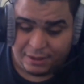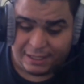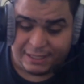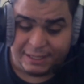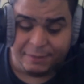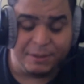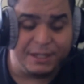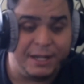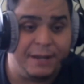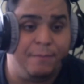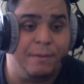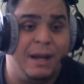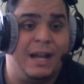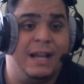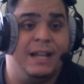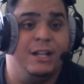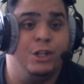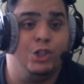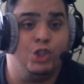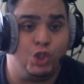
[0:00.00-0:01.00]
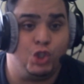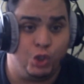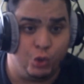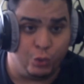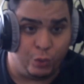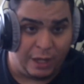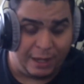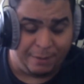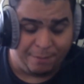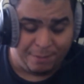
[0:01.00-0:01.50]
eliminate my
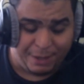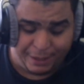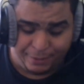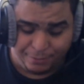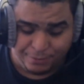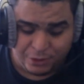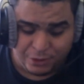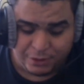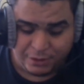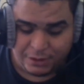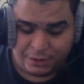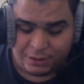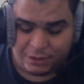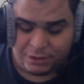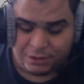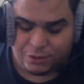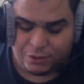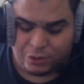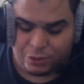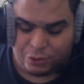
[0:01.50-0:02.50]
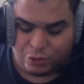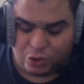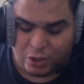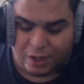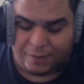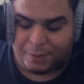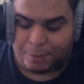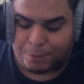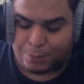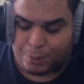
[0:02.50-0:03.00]
issue. I mean, to
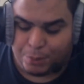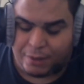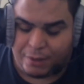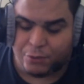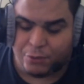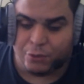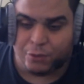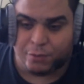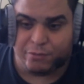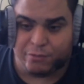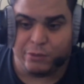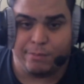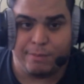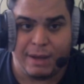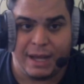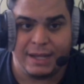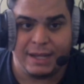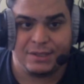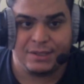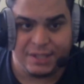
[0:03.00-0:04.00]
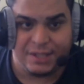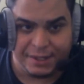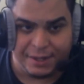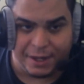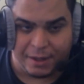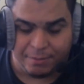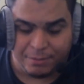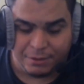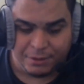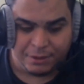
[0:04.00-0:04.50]
solve the problem with my
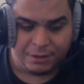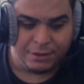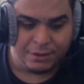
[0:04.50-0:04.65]
setup.